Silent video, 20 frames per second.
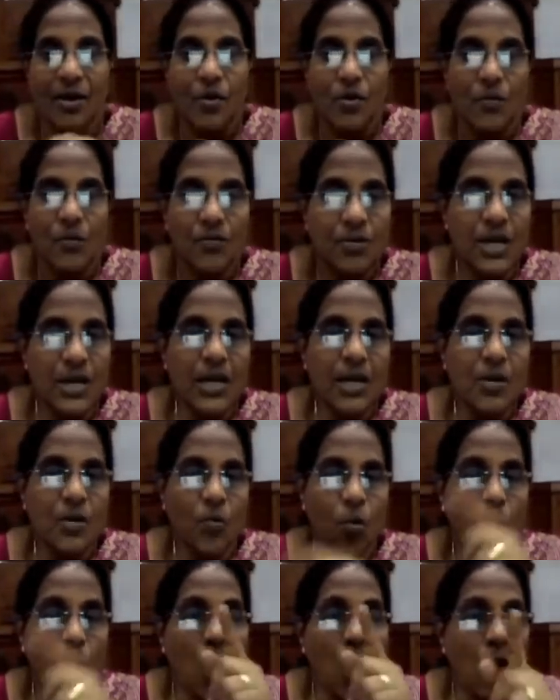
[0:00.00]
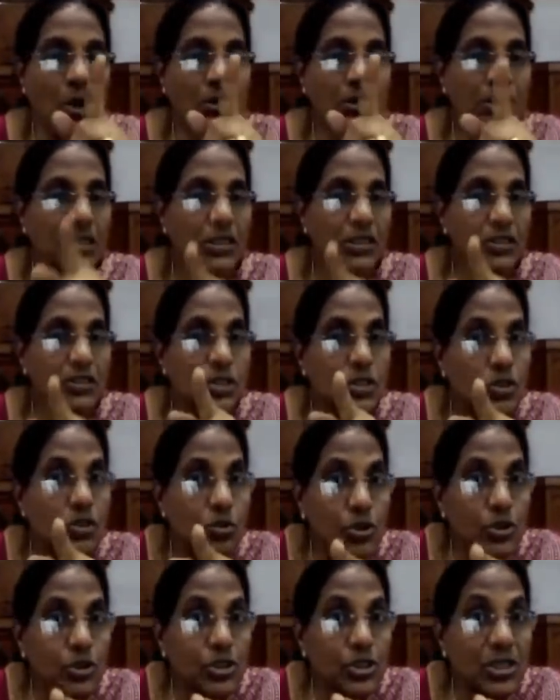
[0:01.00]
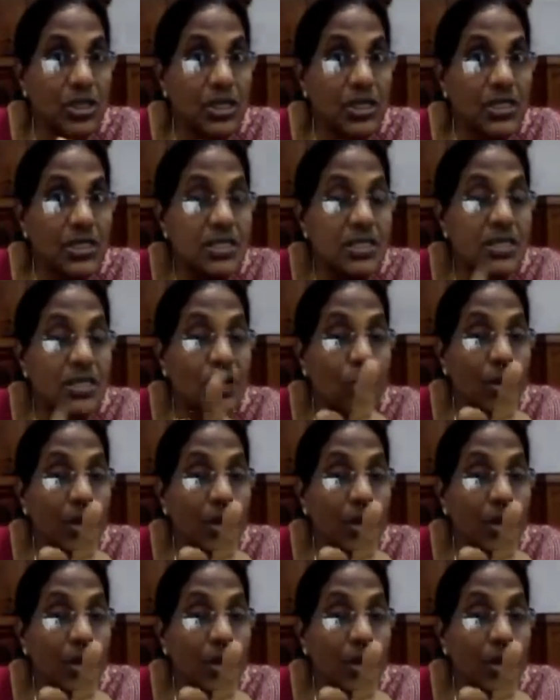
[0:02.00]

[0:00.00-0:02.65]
we want a socialistic,